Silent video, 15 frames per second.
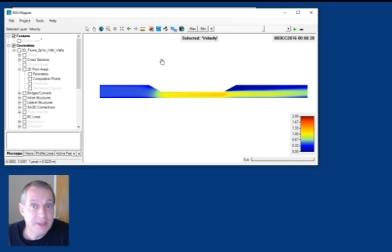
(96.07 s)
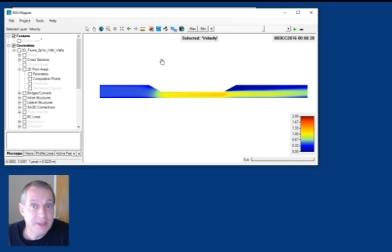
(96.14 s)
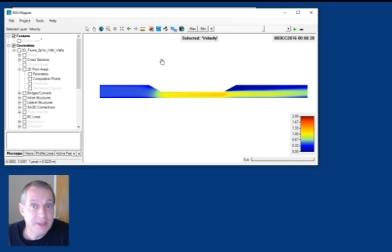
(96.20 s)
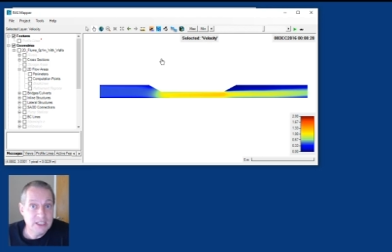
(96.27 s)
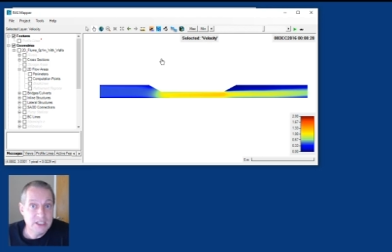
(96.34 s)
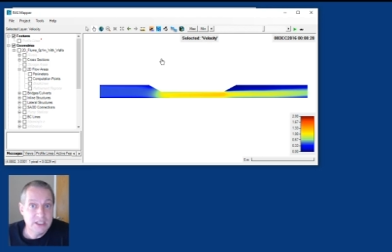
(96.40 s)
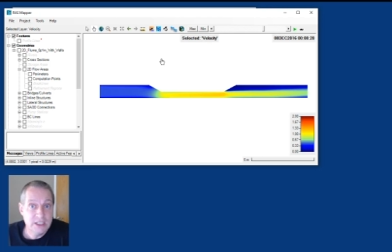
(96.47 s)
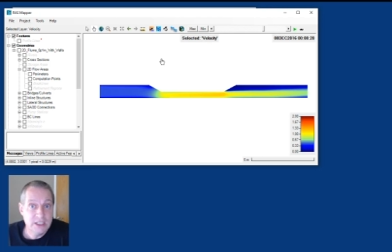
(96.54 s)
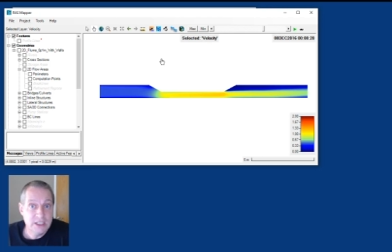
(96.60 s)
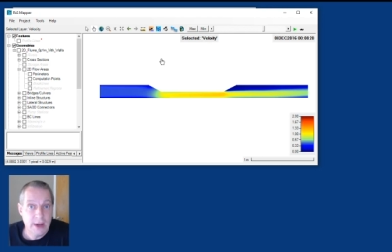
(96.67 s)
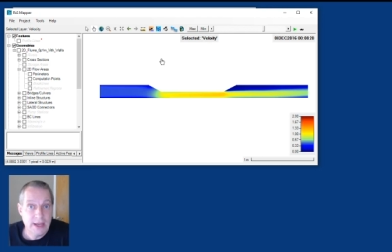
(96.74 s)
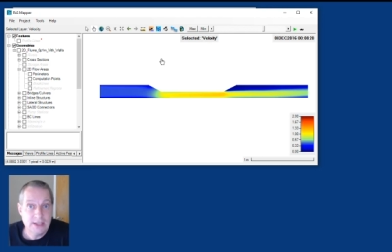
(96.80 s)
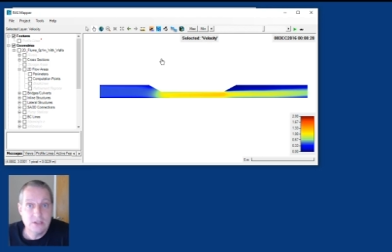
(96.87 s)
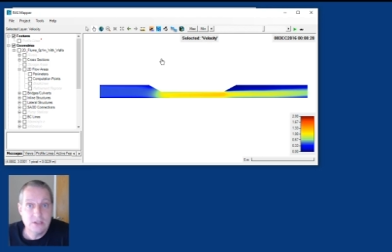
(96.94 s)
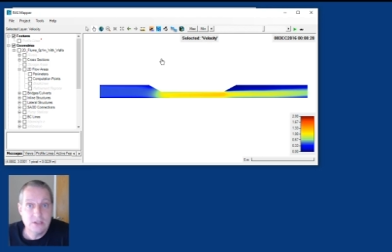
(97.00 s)
in
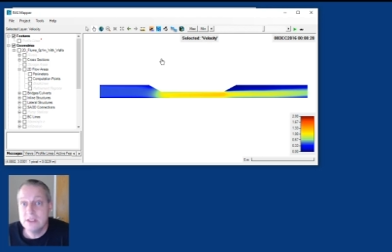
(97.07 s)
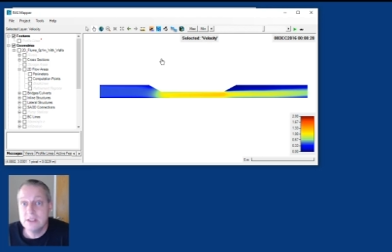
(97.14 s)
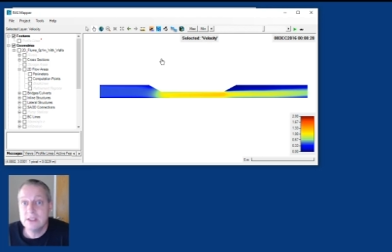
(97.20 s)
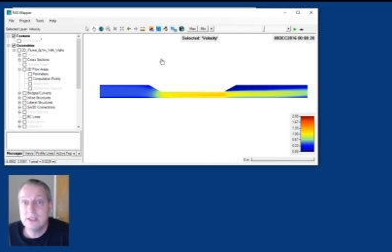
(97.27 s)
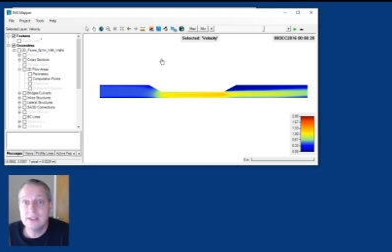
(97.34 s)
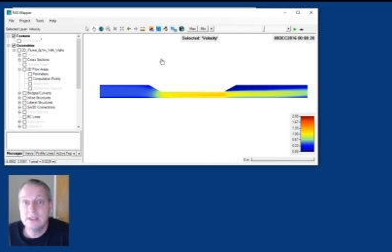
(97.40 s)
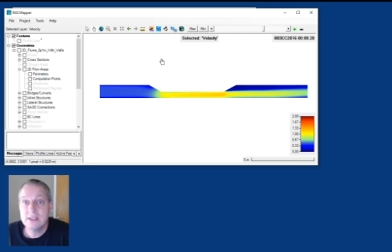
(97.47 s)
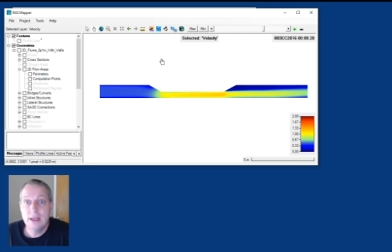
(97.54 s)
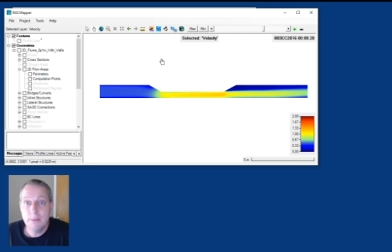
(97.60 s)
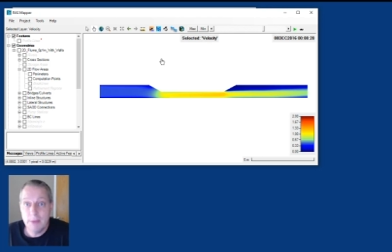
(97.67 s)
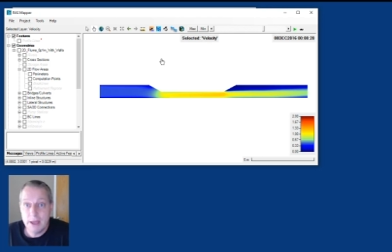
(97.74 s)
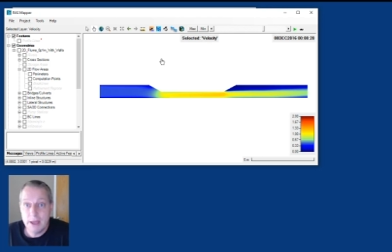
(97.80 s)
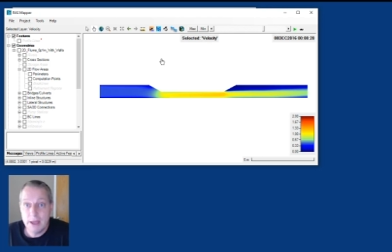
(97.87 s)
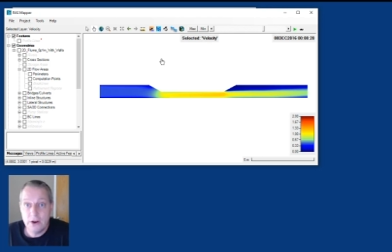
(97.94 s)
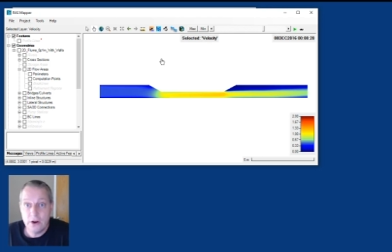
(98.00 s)
HEC-RAS uses the same
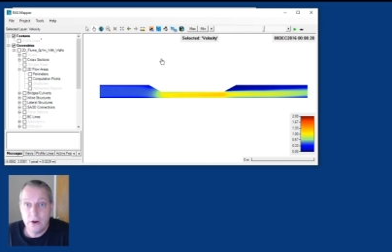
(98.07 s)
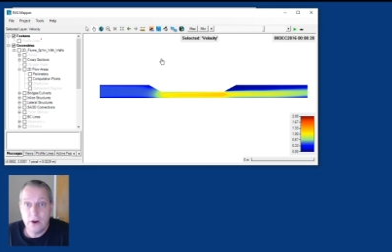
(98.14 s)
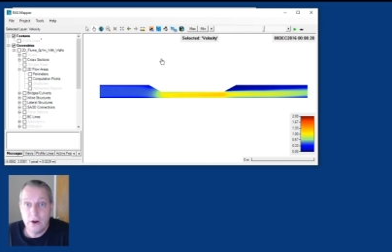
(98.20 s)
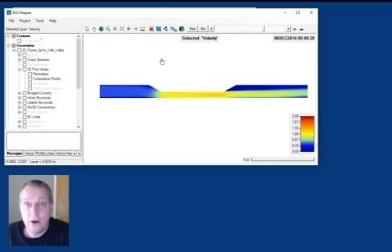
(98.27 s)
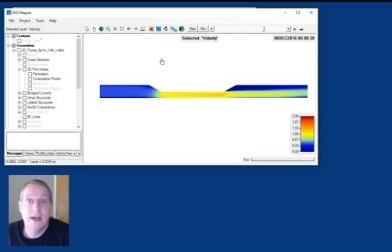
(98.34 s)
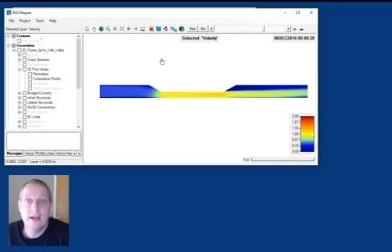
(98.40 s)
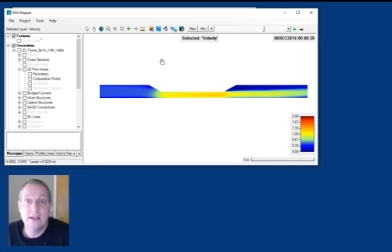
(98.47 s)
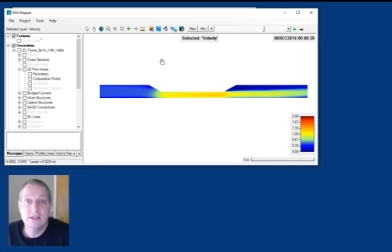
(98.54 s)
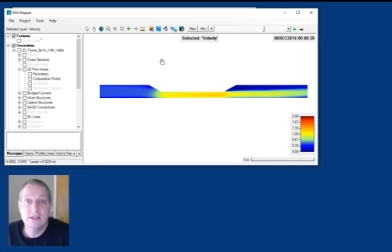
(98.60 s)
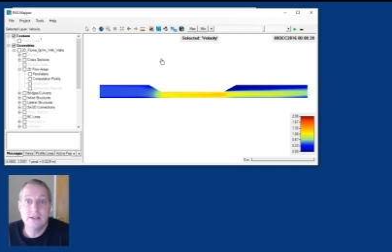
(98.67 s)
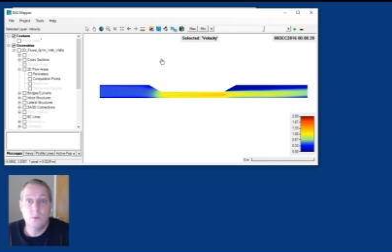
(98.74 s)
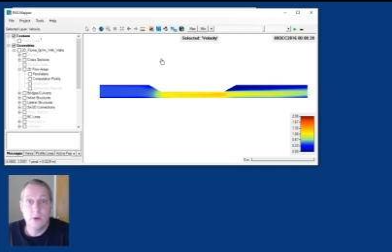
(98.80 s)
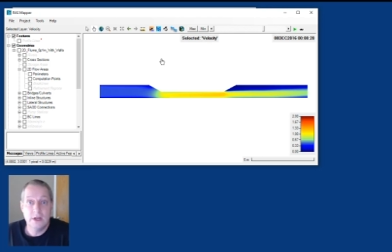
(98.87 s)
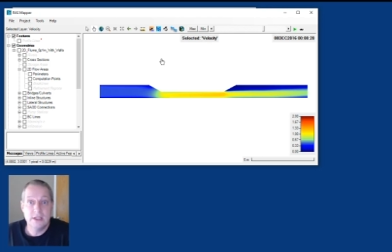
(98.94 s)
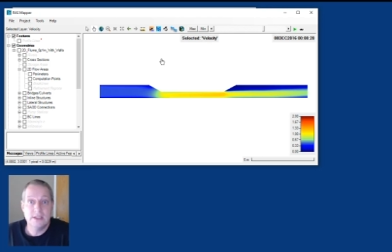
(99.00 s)
editor as
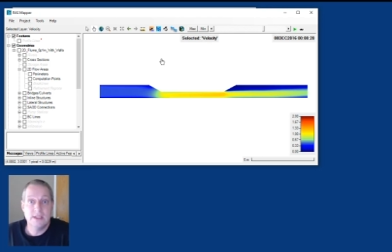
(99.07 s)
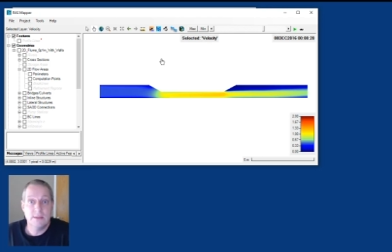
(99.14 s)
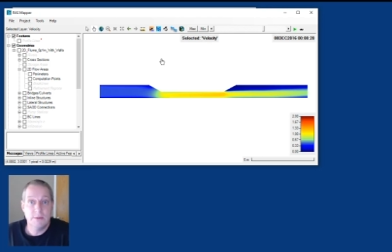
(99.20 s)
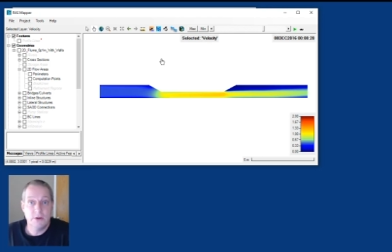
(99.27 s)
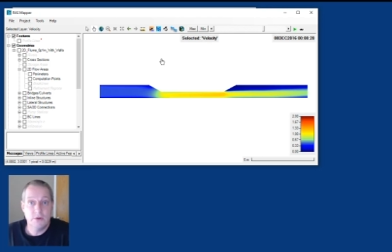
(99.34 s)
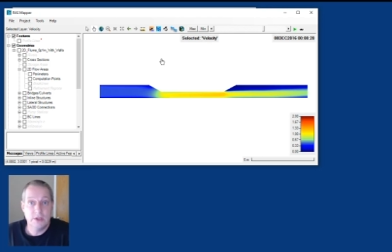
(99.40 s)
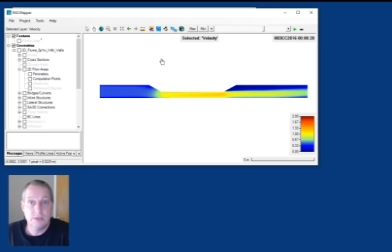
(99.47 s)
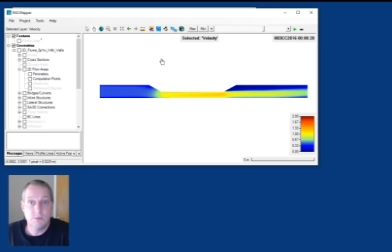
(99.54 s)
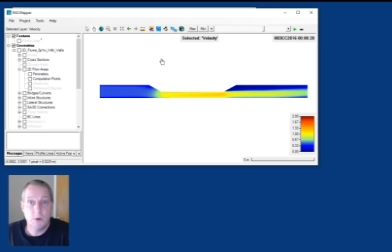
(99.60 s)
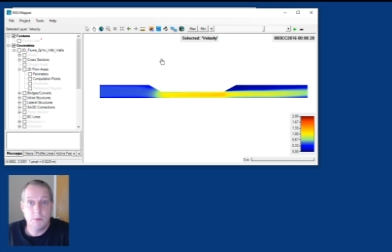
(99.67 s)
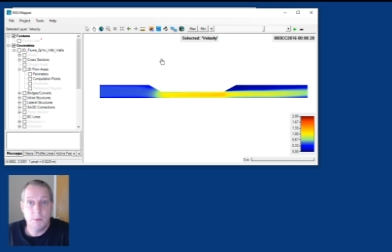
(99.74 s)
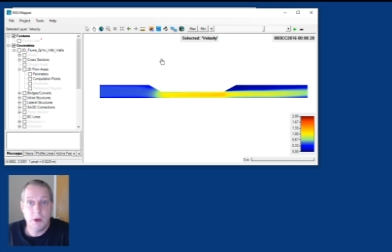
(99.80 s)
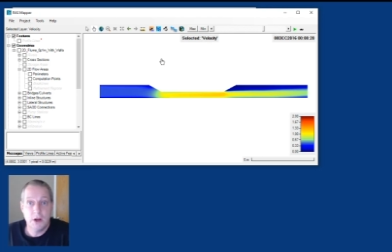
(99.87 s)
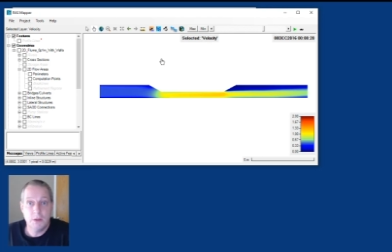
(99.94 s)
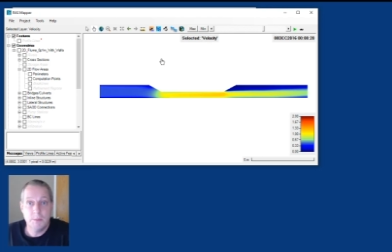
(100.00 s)
the 1D sediment transport
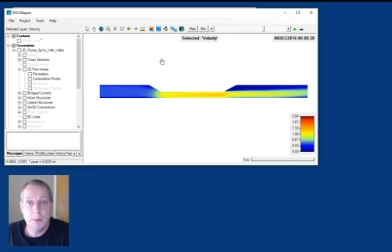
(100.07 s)
model.